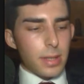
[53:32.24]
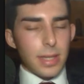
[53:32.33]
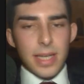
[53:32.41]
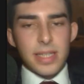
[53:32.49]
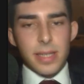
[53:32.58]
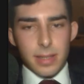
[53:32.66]

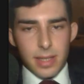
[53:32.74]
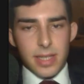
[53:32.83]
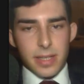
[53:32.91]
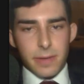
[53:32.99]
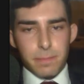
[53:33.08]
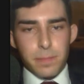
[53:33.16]
Listen.
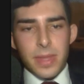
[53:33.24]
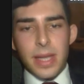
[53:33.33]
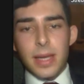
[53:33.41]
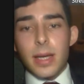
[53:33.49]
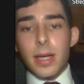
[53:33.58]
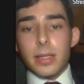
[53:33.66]

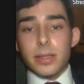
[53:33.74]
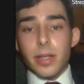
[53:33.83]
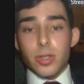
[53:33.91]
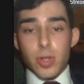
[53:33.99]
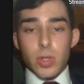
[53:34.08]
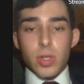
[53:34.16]

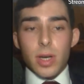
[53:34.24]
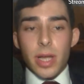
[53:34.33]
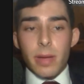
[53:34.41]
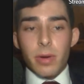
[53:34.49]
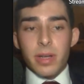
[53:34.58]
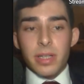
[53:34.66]
There's also
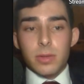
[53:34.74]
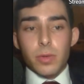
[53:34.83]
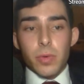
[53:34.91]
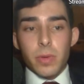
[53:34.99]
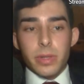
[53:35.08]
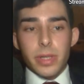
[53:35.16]
labor
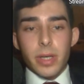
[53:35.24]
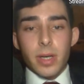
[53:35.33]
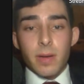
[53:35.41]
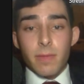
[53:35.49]
into the